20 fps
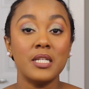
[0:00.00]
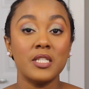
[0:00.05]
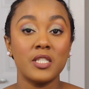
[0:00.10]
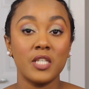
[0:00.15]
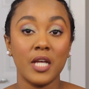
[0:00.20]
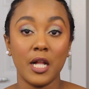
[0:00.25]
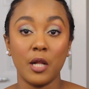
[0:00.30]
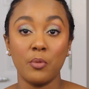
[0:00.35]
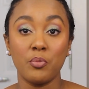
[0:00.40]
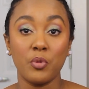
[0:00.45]

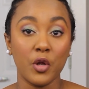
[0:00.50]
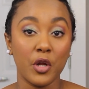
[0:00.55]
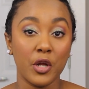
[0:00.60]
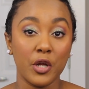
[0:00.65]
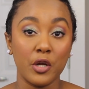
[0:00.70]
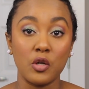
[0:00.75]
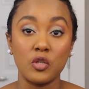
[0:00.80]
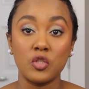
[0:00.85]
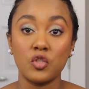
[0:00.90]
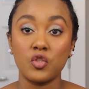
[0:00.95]
to help your
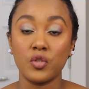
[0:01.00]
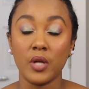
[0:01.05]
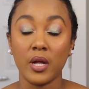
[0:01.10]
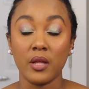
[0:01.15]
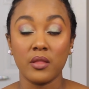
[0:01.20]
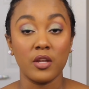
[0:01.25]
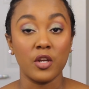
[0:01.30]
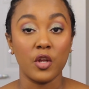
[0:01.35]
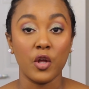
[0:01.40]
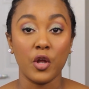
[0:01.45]
hair,
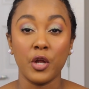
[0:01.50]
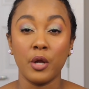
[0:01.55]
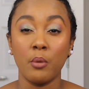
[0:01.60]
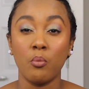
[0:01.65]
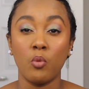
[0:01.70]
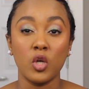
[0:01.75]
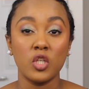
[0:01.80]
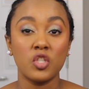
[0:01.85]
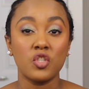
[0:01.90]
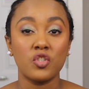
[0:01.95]
strengthen your hair,
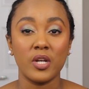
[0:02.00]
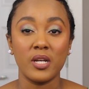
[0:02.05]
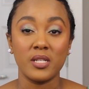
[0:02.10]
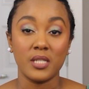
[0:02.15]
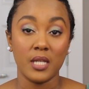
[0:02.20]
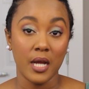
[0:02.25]
moisturize